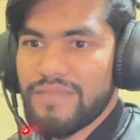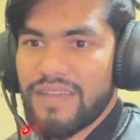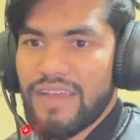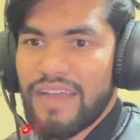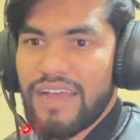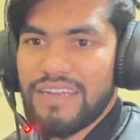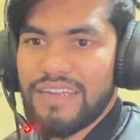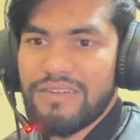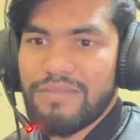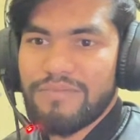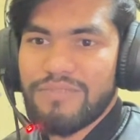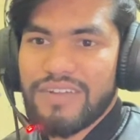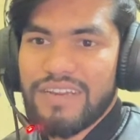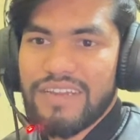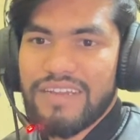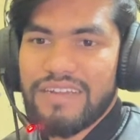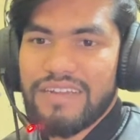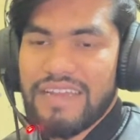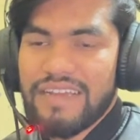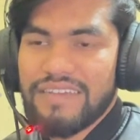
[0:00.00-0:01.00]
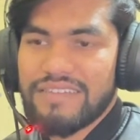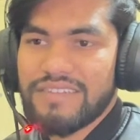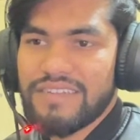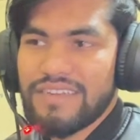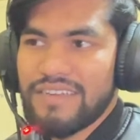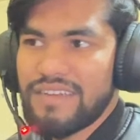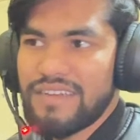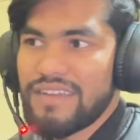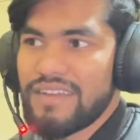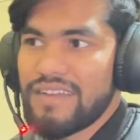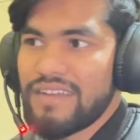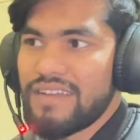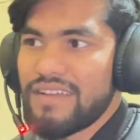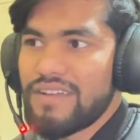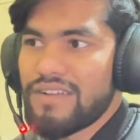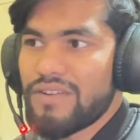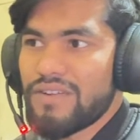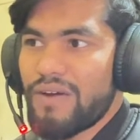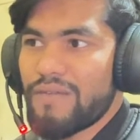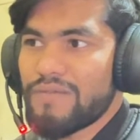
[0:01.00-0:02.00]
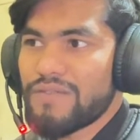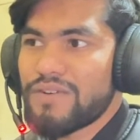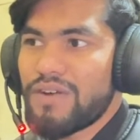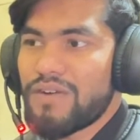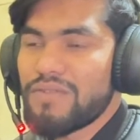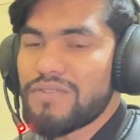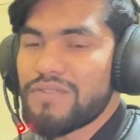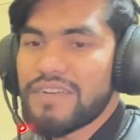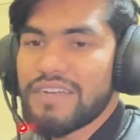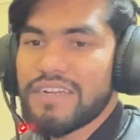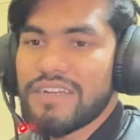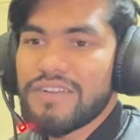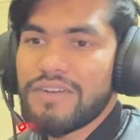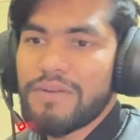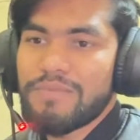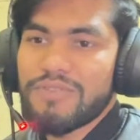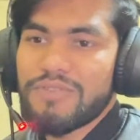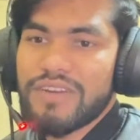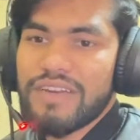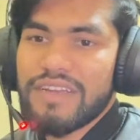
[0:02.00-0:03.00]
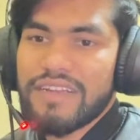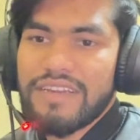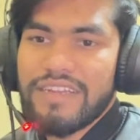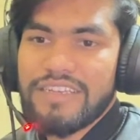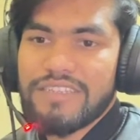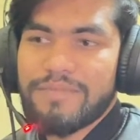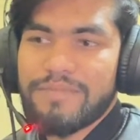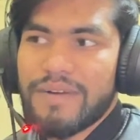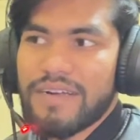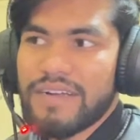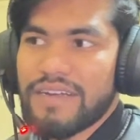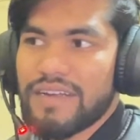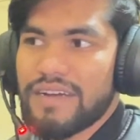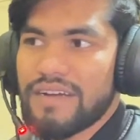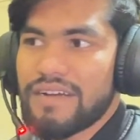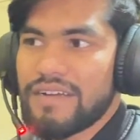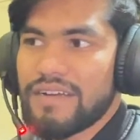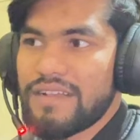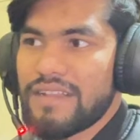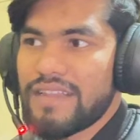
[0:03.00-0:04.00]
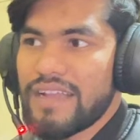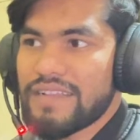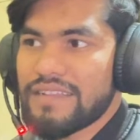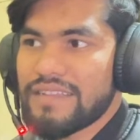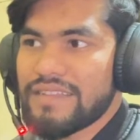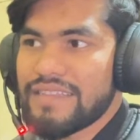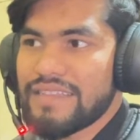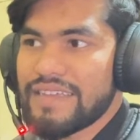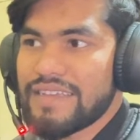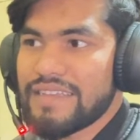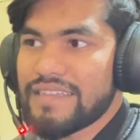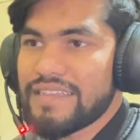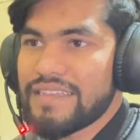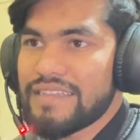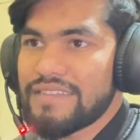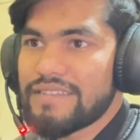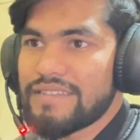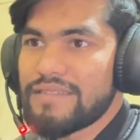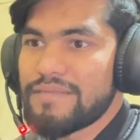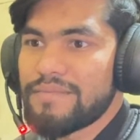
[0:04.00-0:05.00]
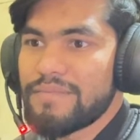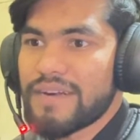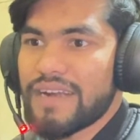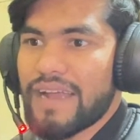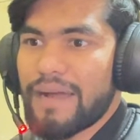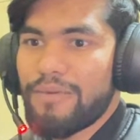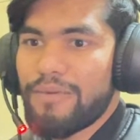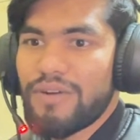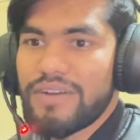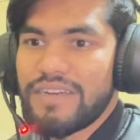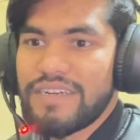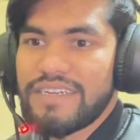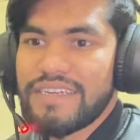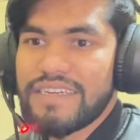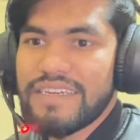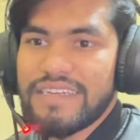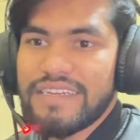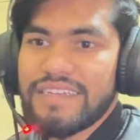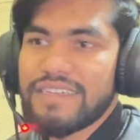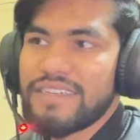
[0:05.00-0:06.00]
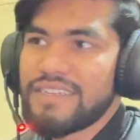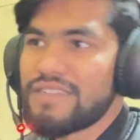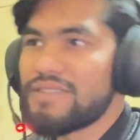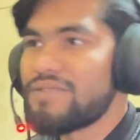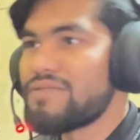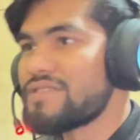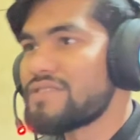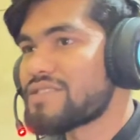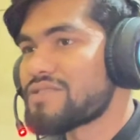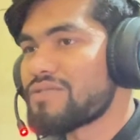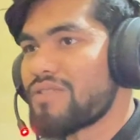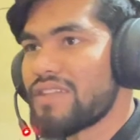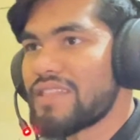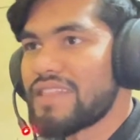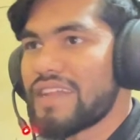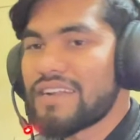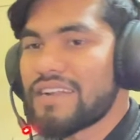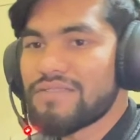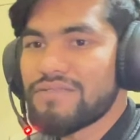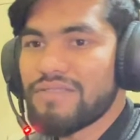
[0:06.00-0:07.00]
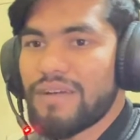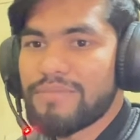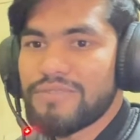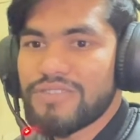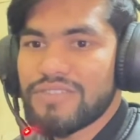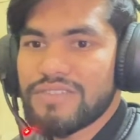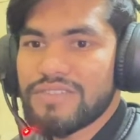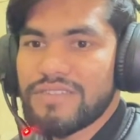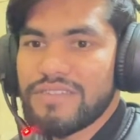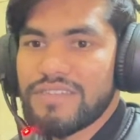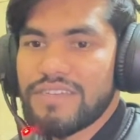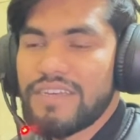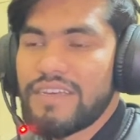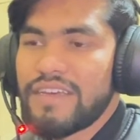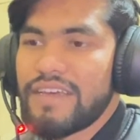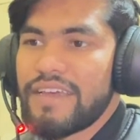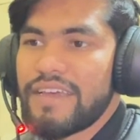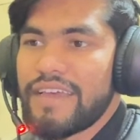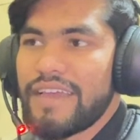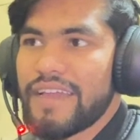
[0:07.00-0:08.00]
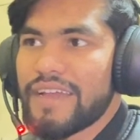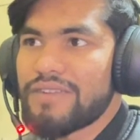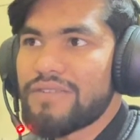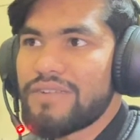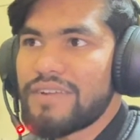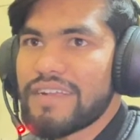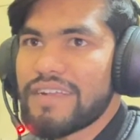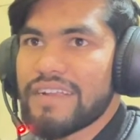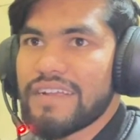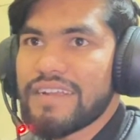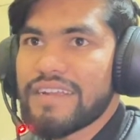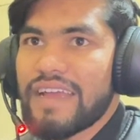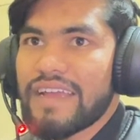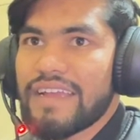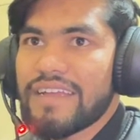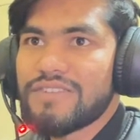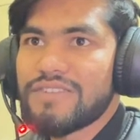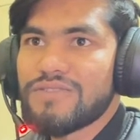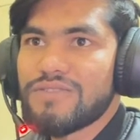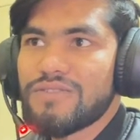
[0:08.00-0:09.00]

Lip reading: and you have to click next. After downloading, you have to click next. But like this, but I've already installed that, so I'm just ignoring it. I can show